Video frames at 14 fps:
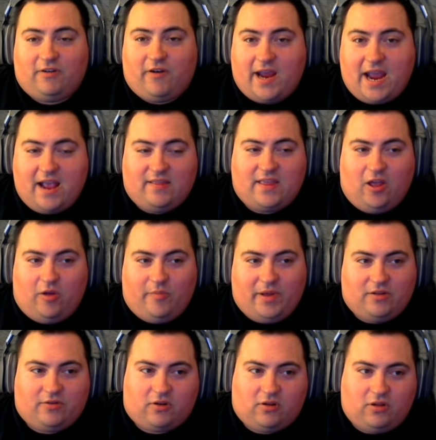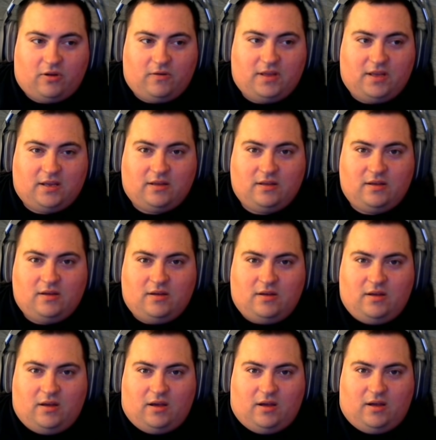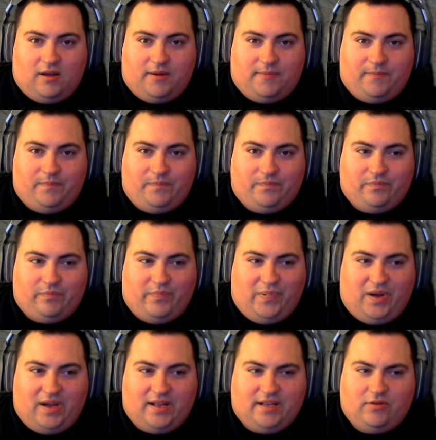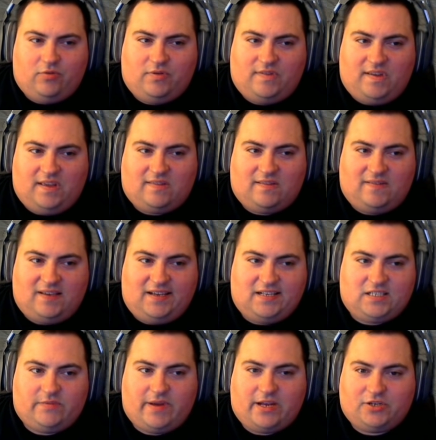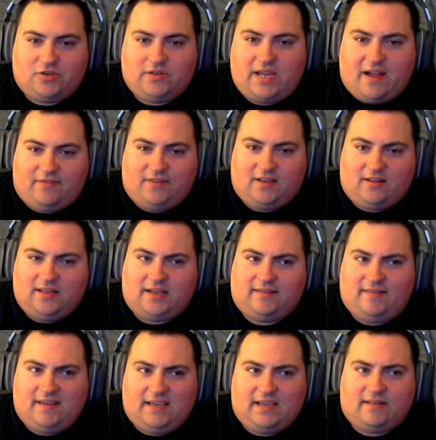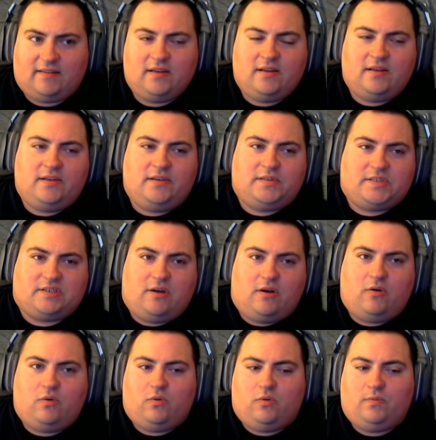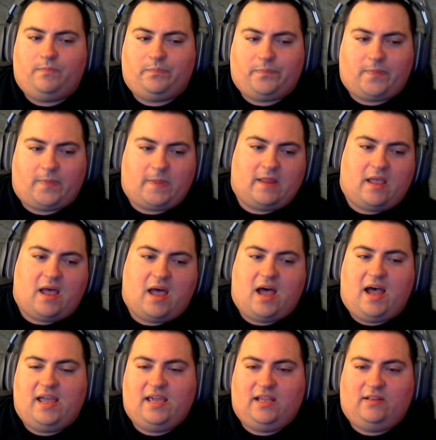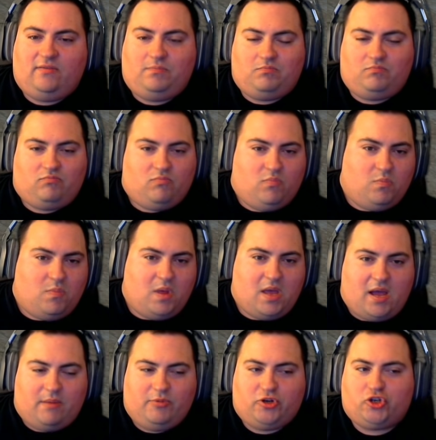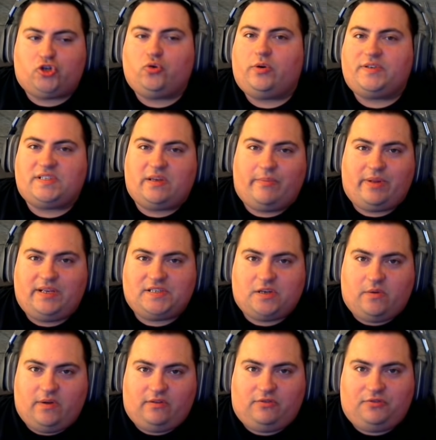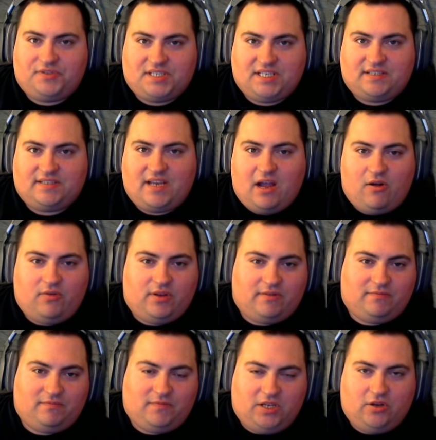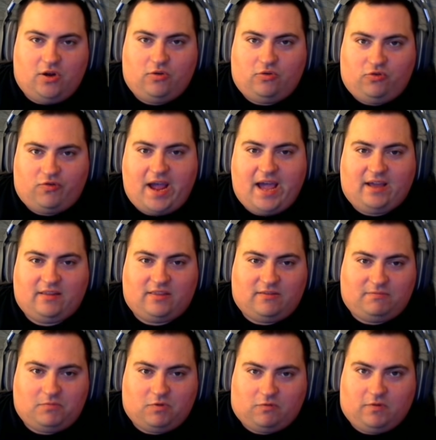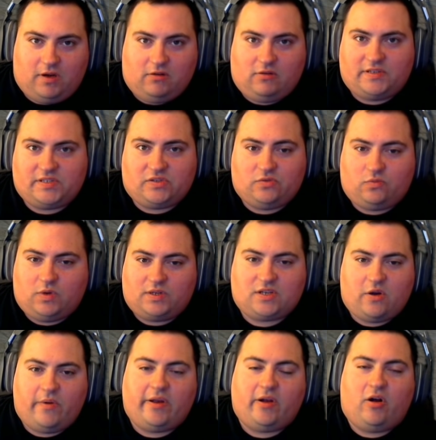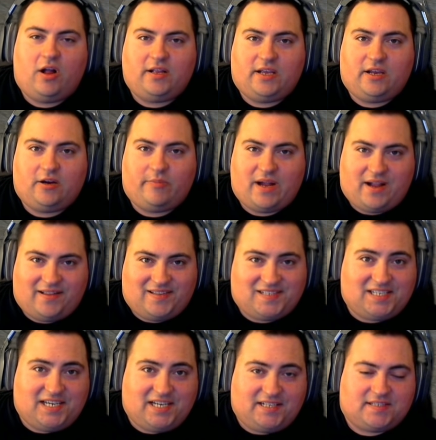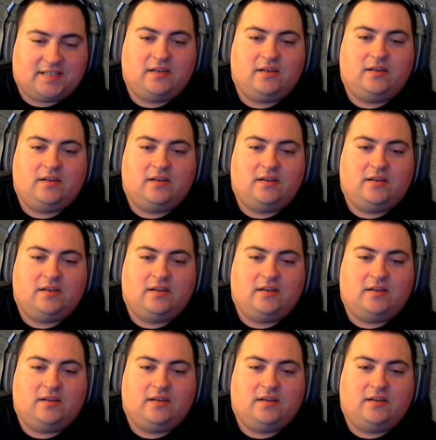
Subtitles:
crate and the helmet under clothing. But in order to get the deeds, we actually have to click deed. So I'm sure somebody's going to sit down and, you know, crack the riddle as to what's going on here behind the scenes.